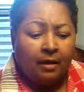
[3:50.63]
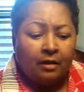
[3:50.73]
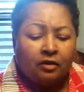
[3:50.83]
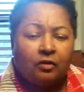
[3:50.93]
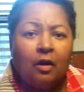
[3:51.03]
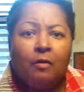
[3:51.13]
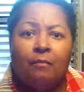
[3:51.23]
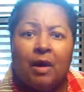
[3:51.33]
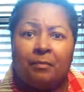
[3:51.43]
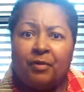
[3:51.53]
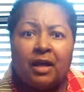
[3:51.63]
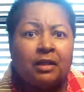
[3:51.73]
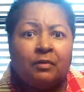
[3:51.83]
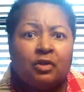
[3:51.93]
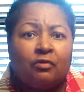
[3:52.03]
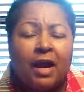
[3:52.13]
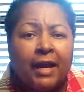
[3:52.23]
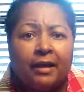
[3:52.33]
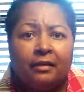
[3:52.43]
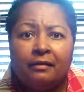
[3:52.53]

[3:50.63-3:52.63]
So my brother was right.